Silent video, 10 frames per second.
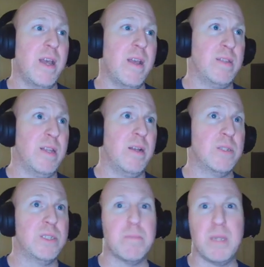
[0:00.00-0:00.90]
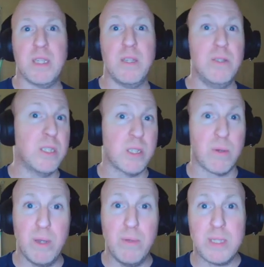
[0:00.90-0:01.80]
If there's something that you
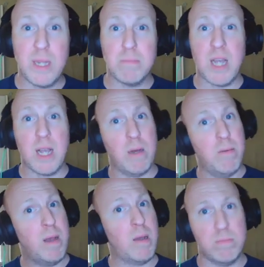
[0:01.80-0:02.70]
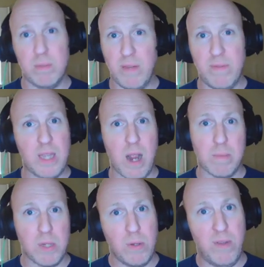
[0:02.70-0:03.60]
disagree with that I'm talking about, leave it there.
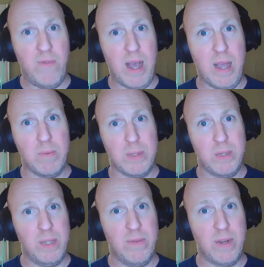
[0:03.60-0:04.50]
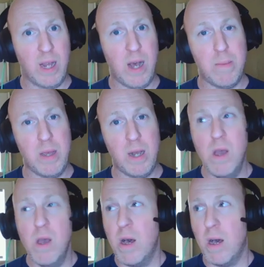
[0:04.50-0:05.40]
I'm totally fine with you leaving a comment.
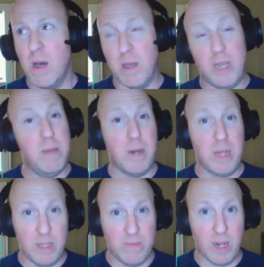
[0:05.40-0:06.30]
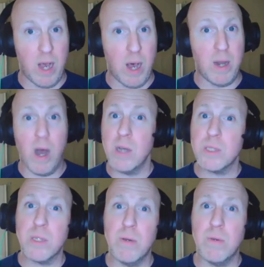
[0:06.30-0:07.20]
Anybody leaving a comment.
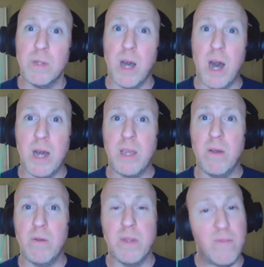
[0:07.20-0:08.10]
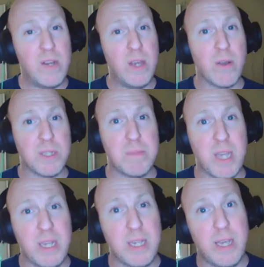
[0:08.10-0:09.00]
Also, the video goes up
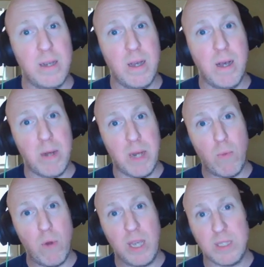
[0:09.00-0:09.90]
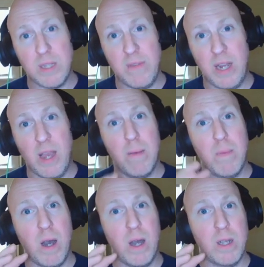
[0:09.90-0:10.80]
day and date Monday morning at 7
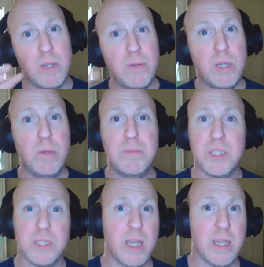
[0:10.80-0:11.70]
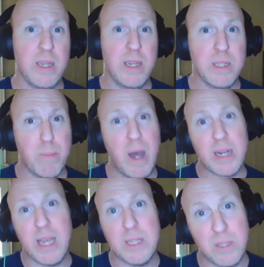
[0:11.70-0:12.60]
a.m. on YouTube, just like it hits
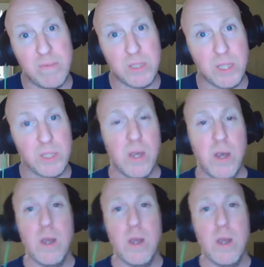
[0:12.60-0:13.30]
podcast services.